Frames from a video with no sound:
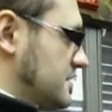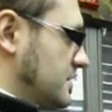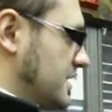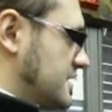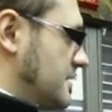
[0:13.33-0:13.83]

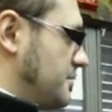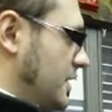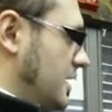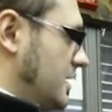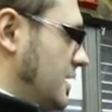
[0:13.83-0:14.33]
doesn't
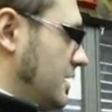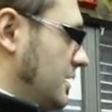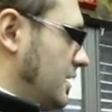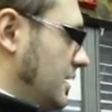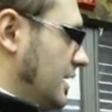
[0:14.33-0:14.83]
burn,
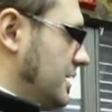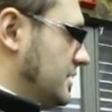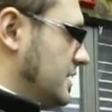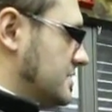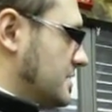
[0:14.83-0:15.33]
it like
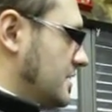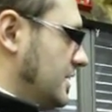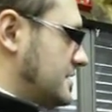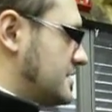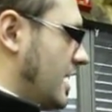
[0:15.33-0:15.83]
this
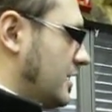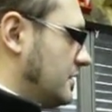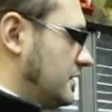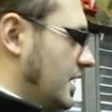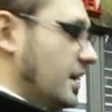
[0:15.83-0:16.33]
is
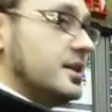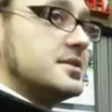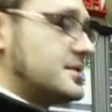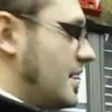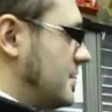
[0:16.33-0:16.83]
second and it
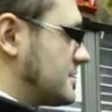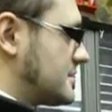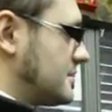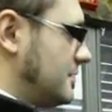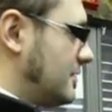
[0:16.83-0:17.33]
starts.
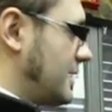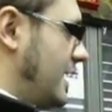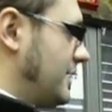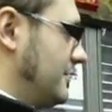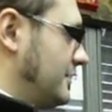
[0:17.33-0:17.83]

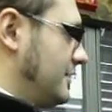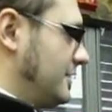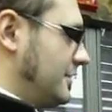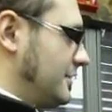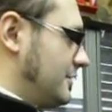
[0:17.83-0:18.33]
Okay?
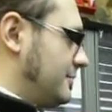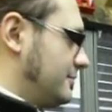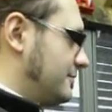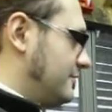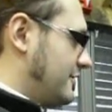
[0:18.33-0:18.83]

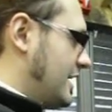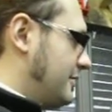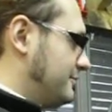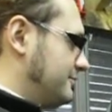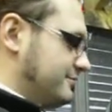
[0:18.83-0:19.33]
Well,
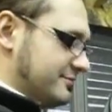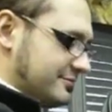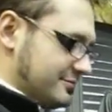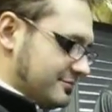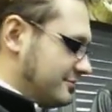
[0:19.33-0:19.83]

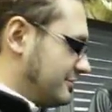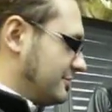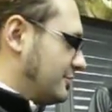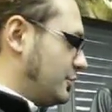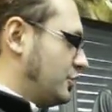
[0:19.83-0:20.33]

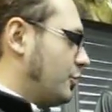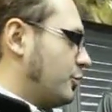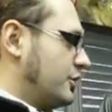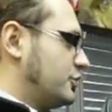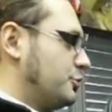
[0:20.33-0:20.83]
we don't
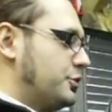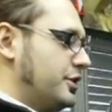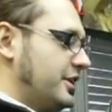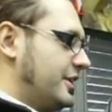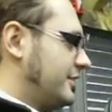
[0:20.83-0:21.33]
want to
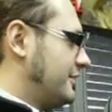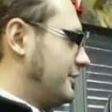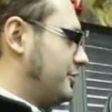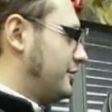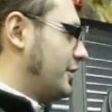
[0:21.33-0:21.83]
burn
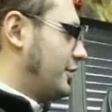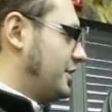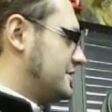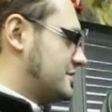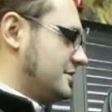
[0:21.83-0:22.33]

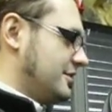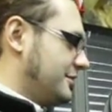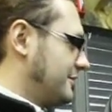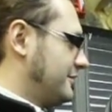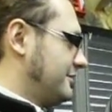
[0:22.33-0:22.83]
Florence.
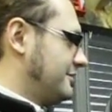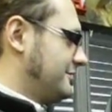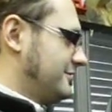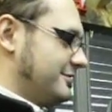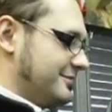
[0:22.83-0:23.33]

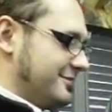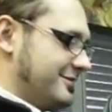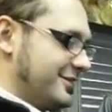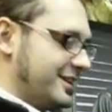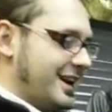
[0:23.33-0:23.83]

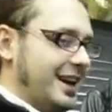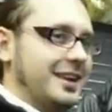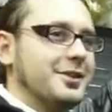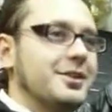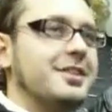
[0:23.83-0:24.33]
Okay?
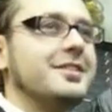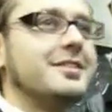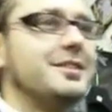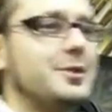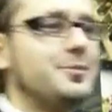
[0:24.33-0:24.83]

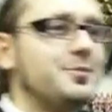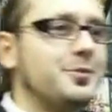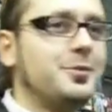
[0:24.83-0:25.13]
We